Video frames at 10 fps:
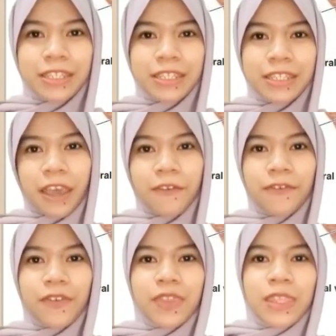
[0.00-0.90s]

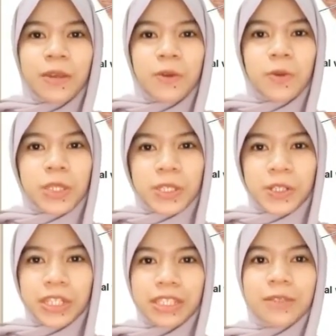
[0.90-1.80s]
CSF, which
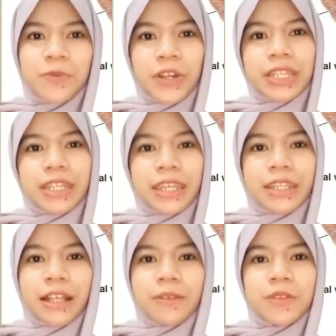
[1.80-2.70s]
cushions the brain
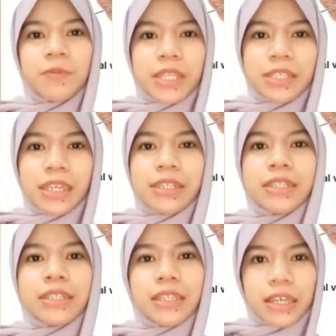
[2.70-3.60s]
and helps
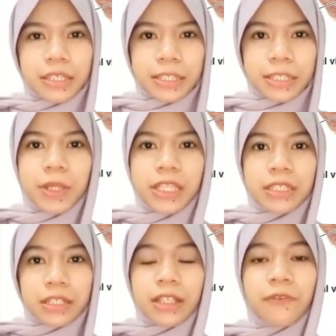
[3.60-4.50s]
maintain a stable
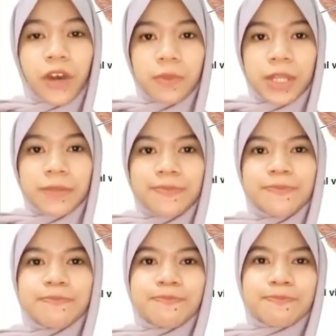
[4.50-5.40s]
internal environment.
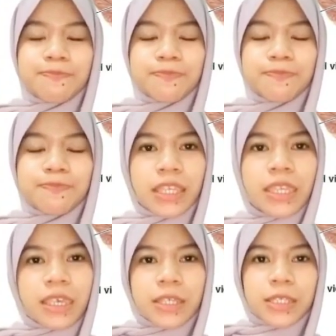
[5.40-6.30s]

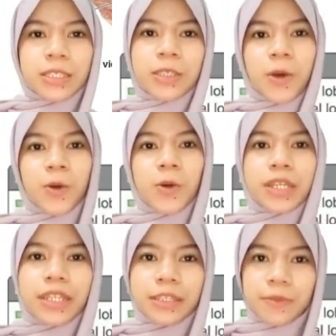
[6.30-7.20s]
So,
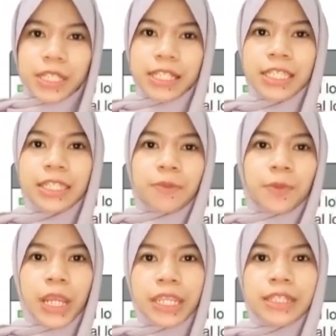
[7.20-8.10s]
anatomically, the
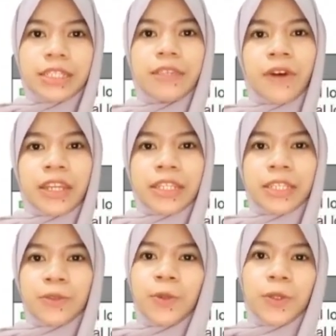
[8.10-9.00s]
brain is divided
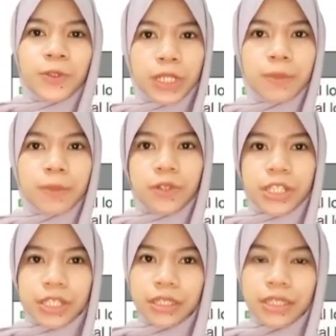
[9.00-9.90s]
into 3 main
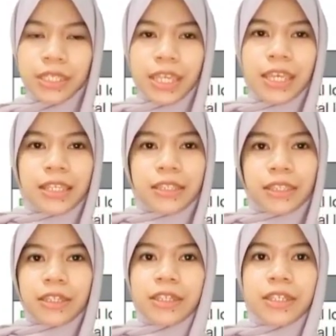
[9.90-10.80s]
regions:
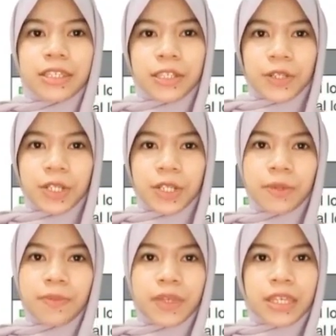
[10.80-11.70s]
the
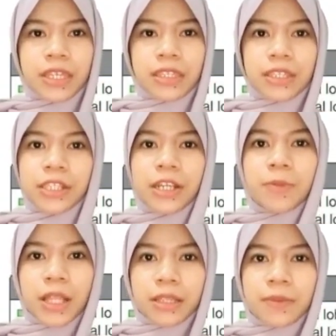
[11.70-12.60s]
cerebrum, the
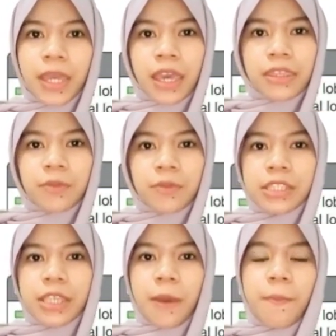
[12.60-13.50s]
cerebellum, and the
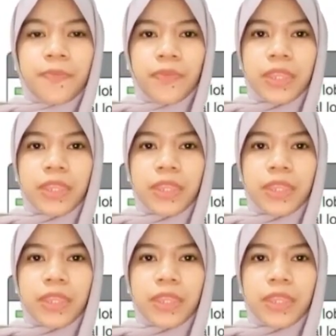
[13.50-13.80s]
brainstem.